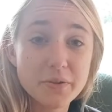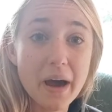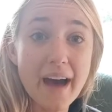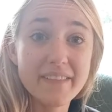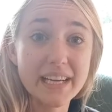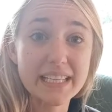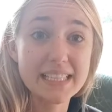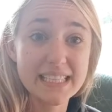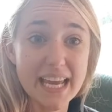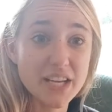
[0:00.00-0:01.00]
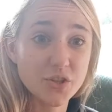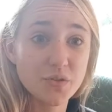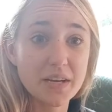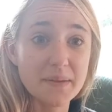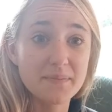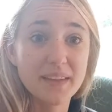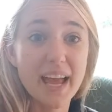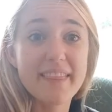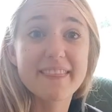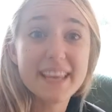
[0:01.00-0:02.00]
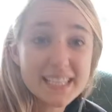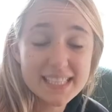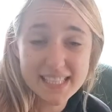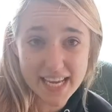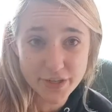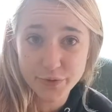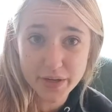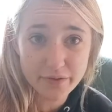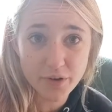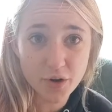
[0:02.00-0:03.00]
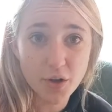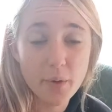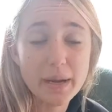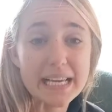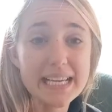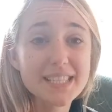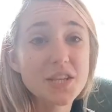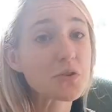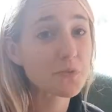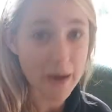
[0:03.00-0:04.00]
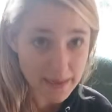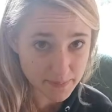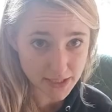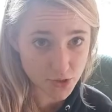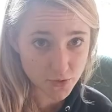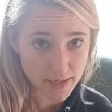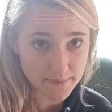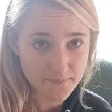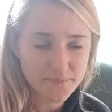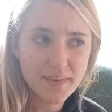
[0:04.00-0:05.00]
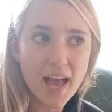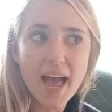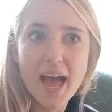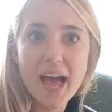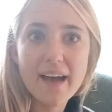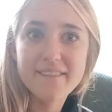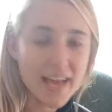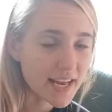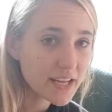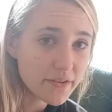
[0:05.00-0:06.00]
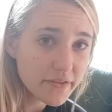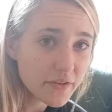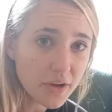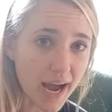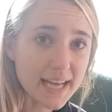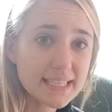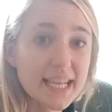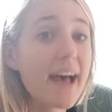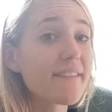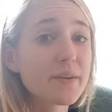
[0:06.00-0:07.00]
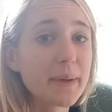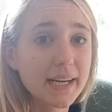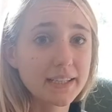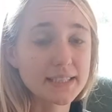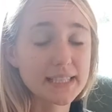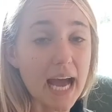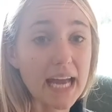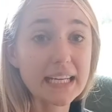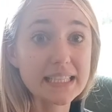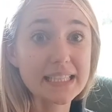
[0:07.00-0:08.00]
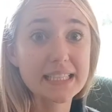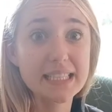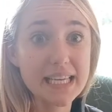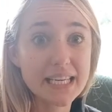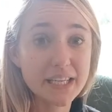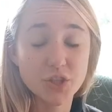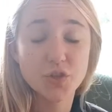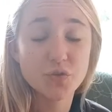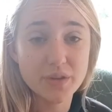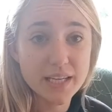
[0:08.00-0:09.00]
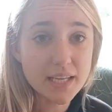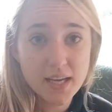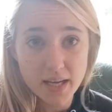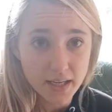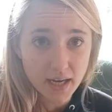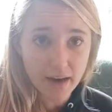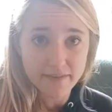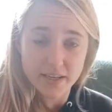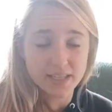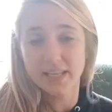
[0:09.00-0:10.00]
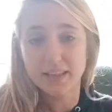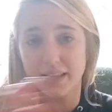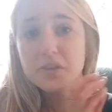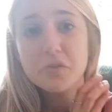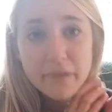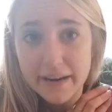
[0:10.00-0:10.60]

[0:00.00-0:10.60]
have a state tree. And this state tree for Oklahoma is the Redbud Tree. Have any of you guys ever been outside and seen a tree covered in little red